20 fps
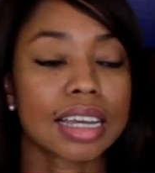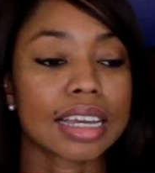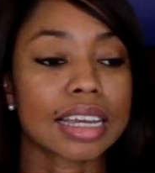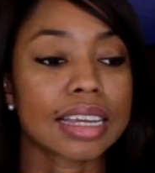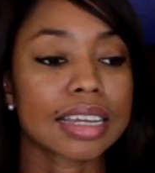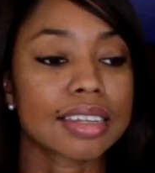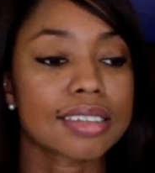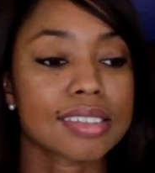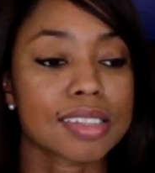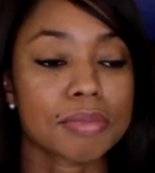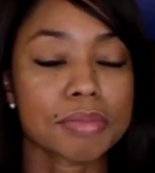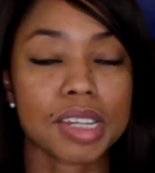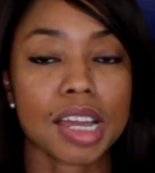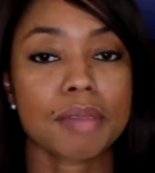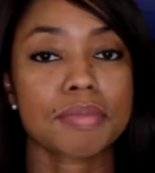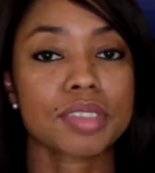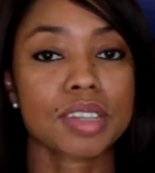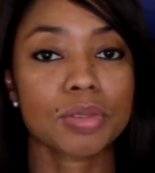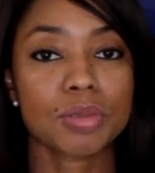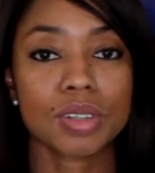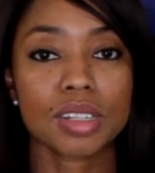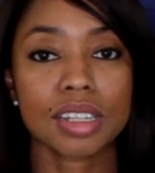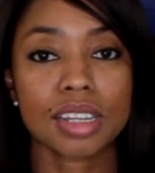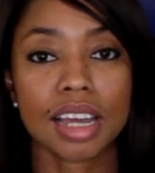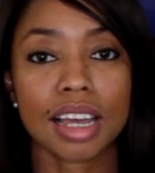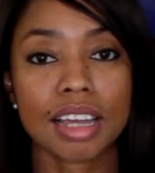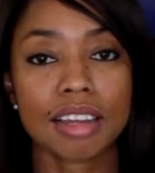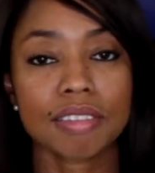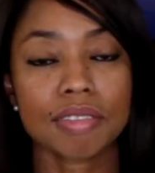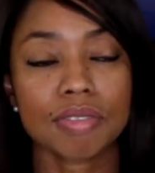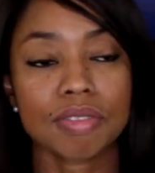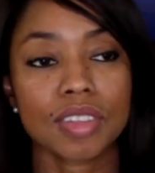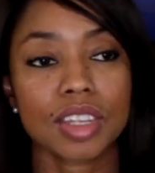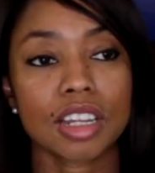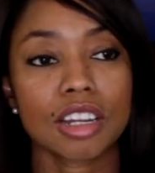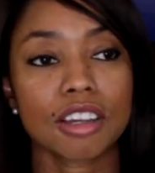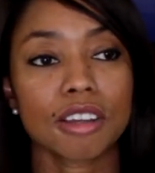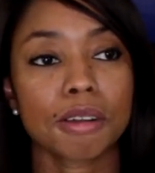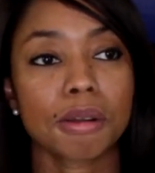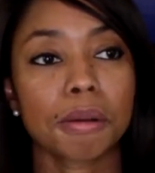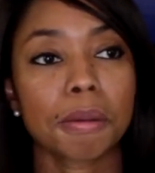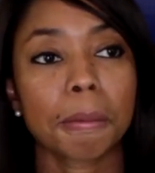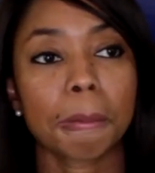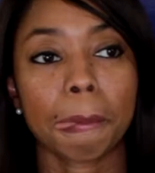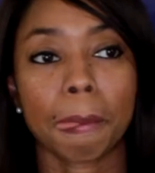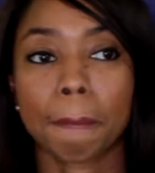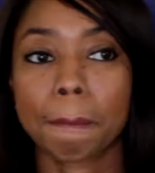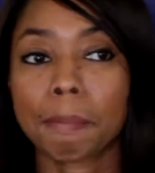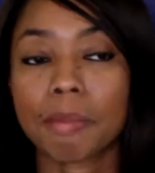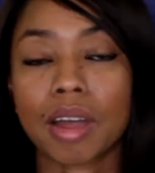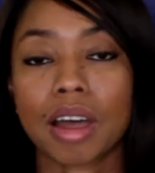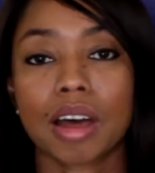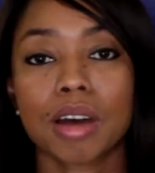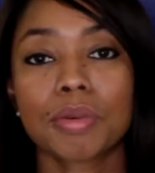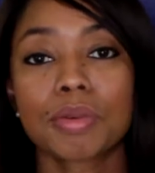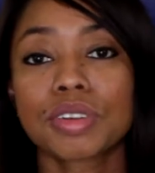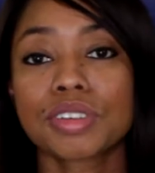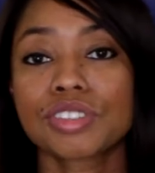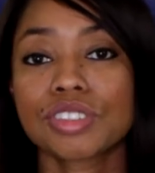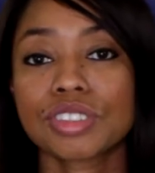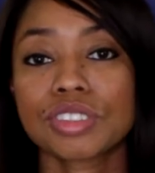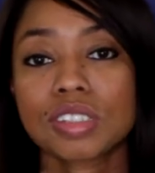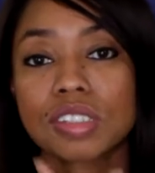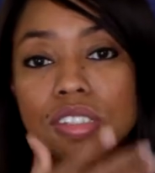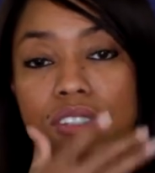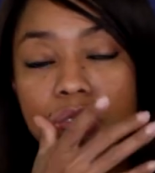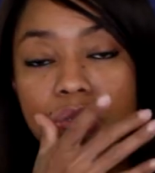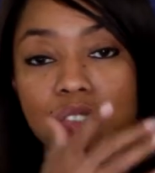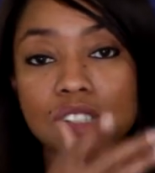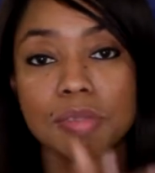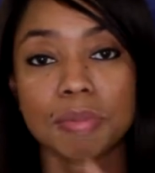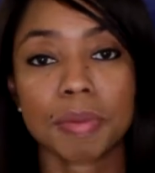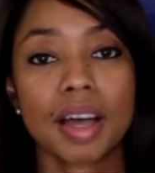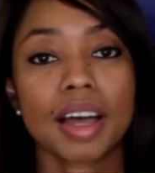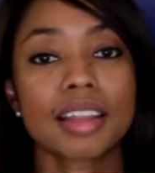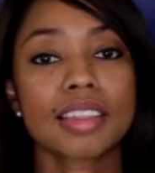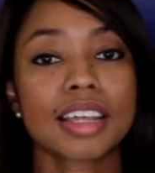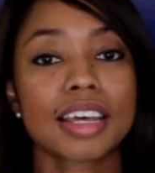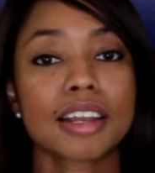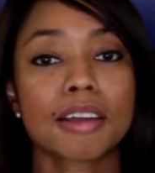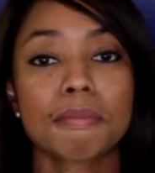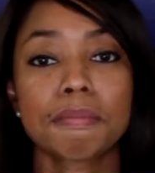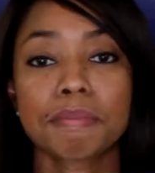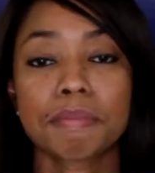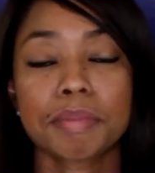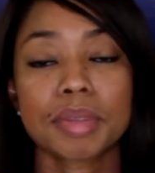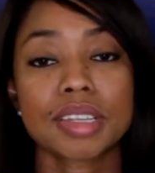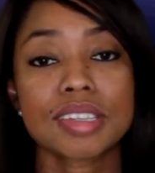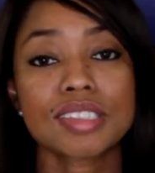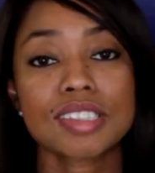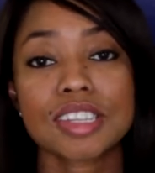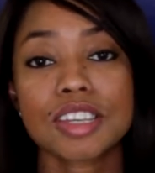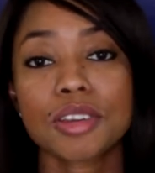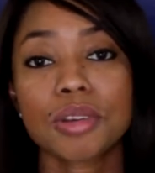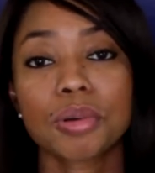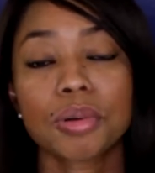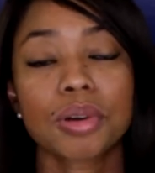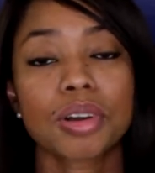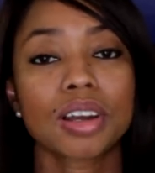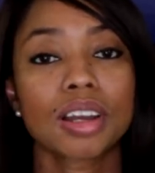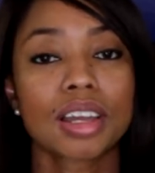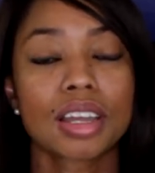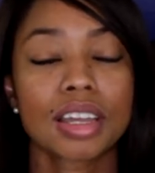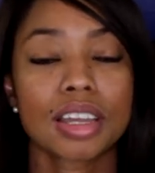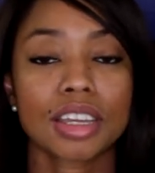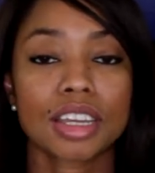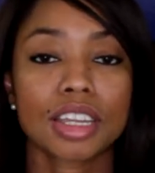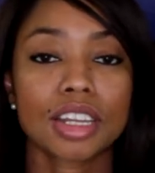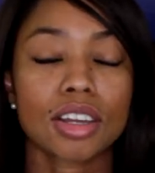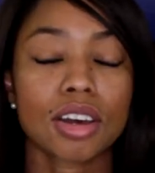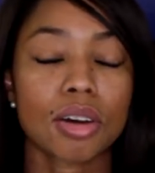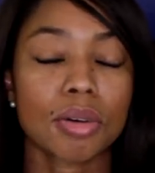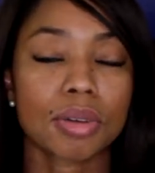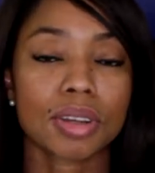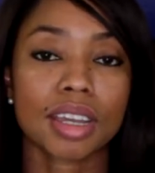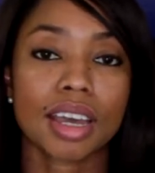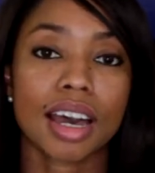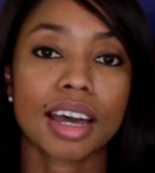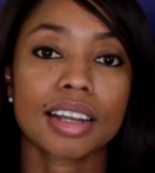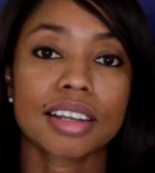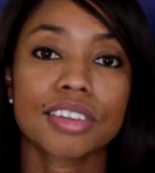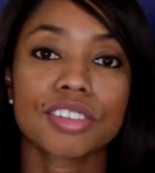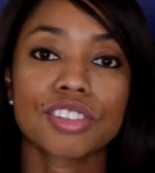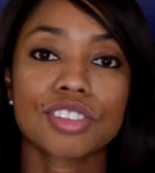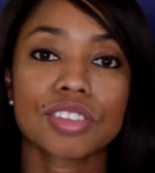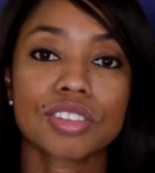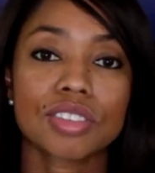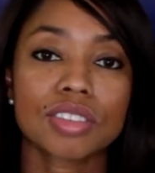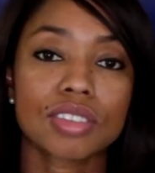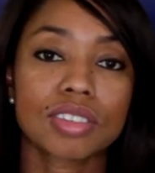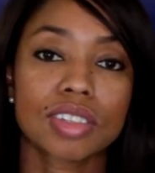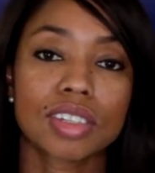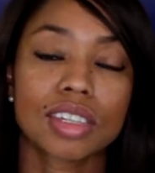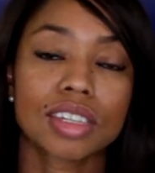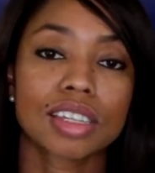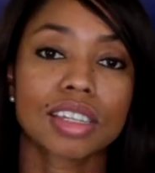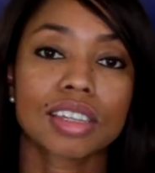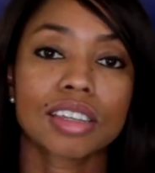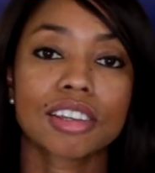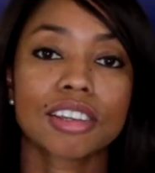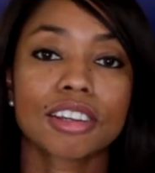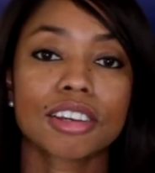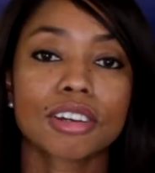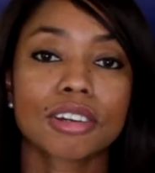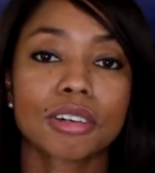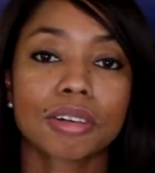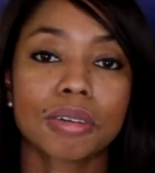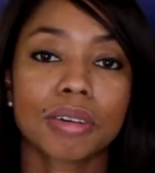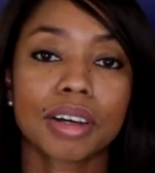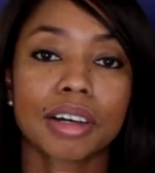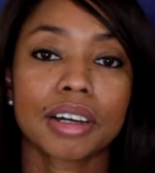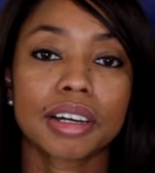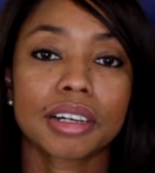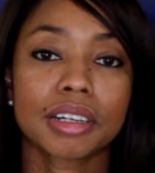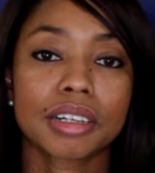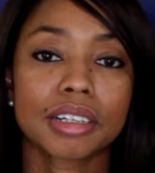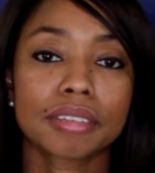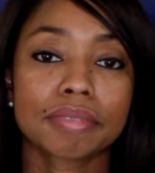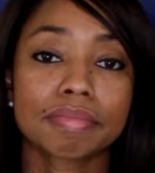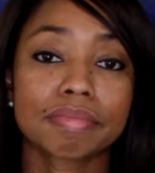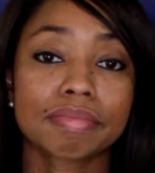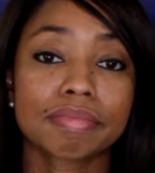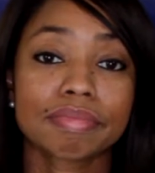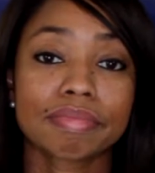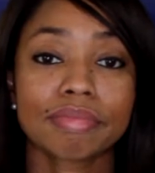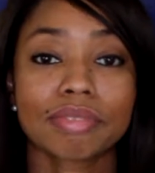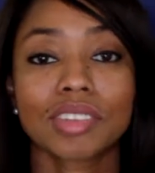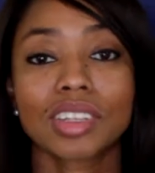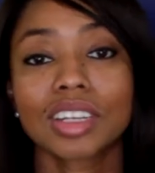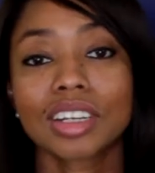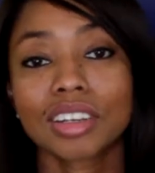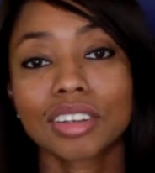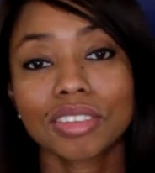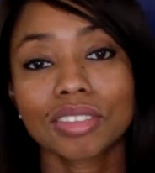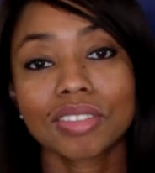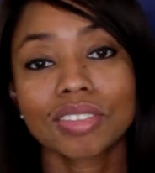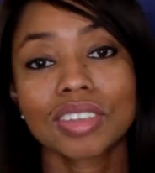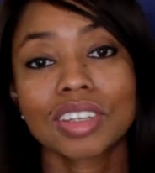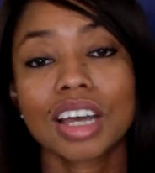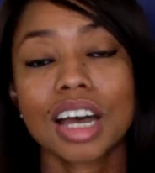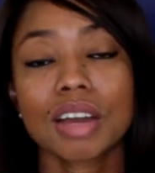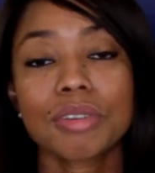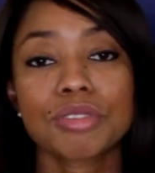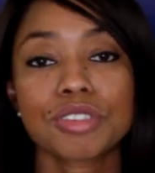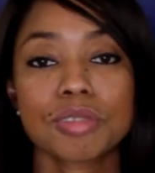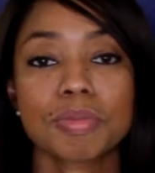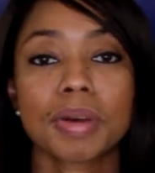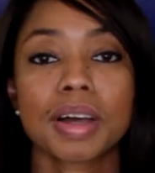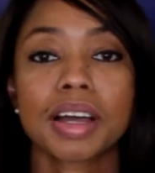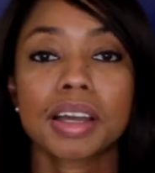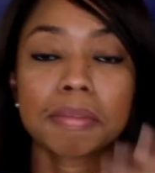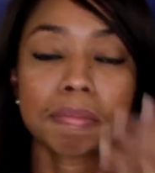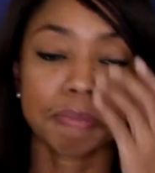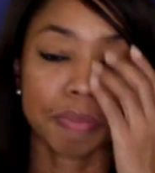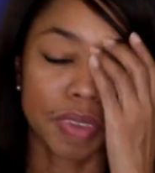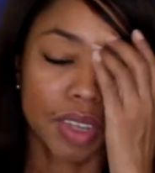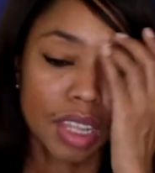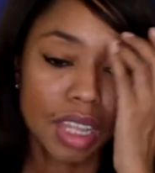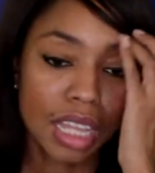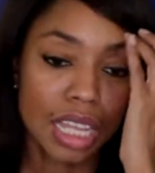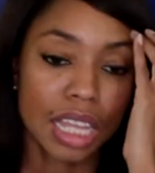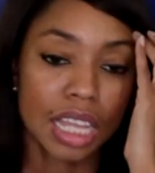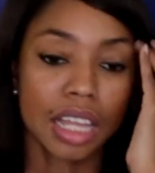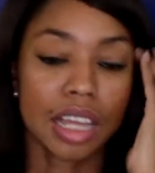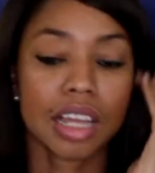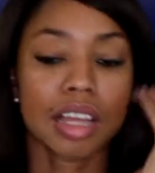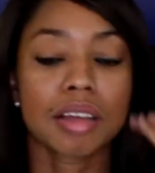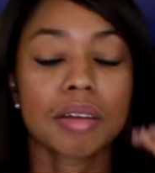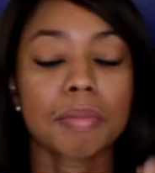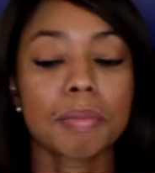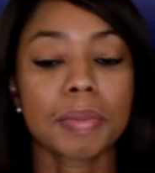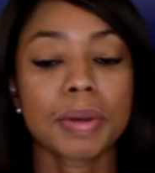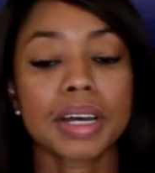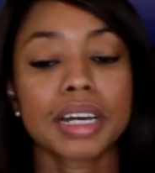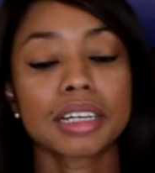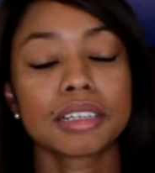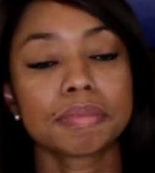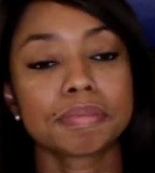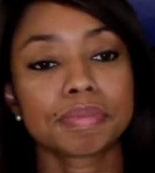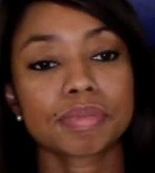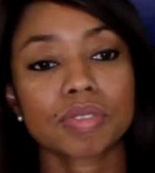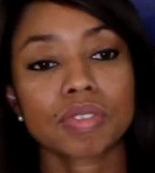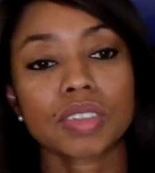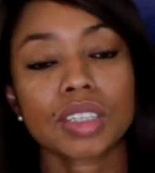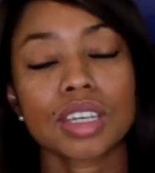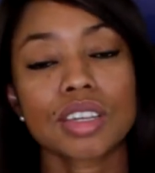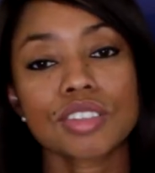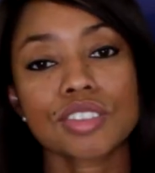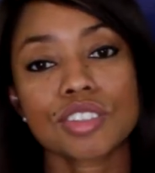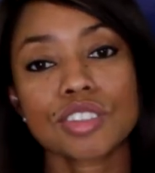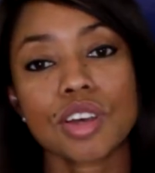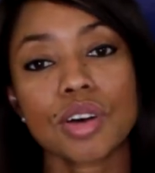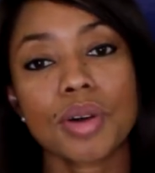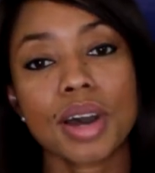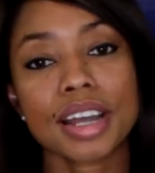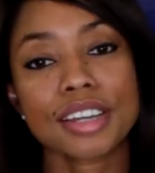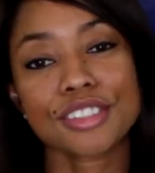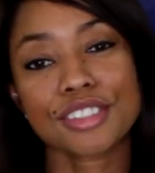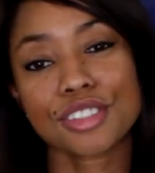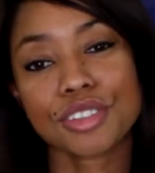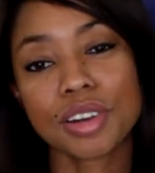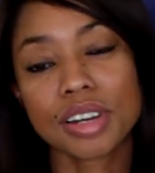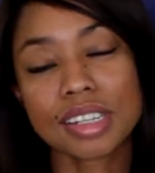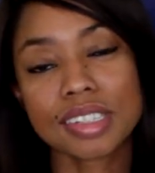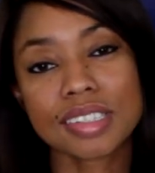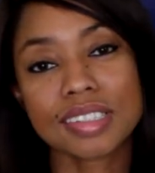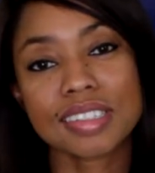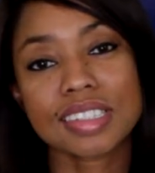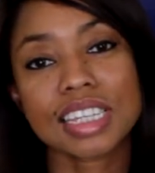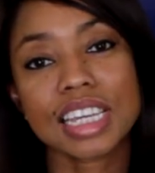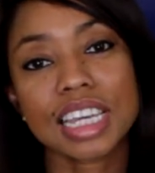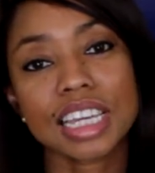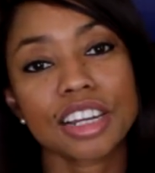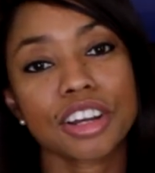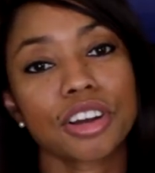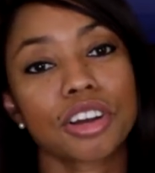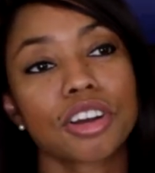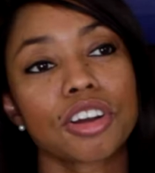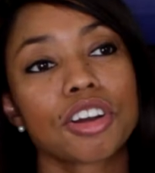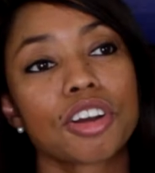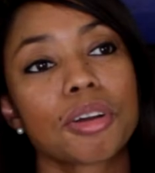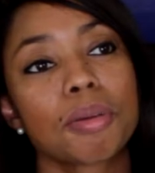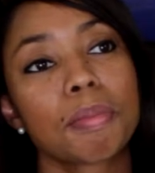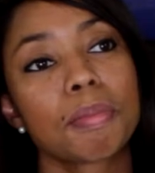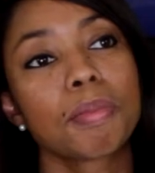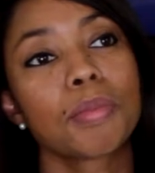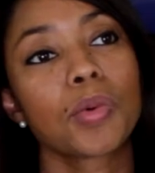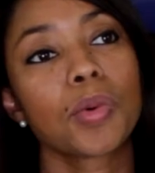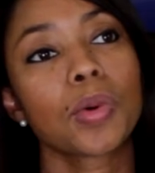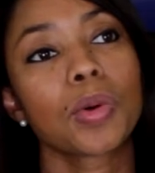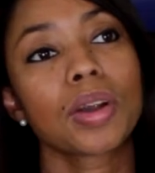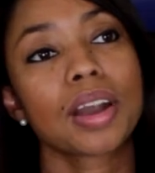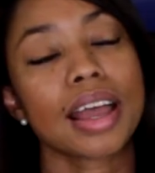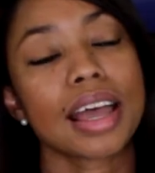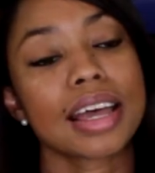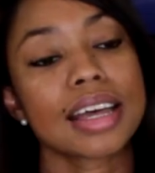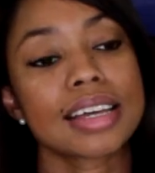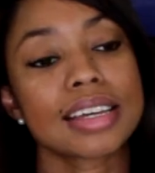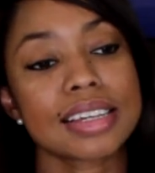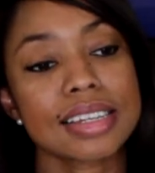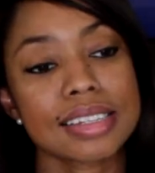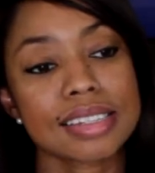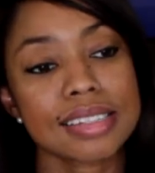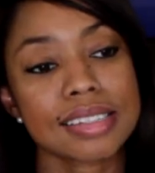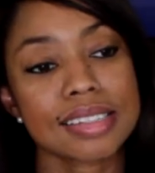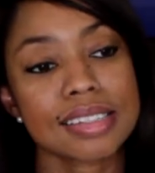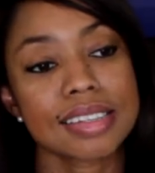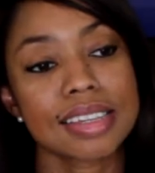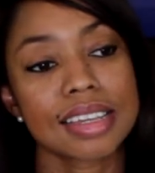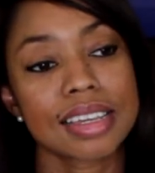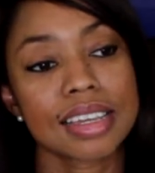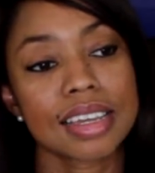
and sometimes I would not, you know, I would just respond that I'm busy, or, you know, I would kind of just, you know, not respond. But so I started seeing her more as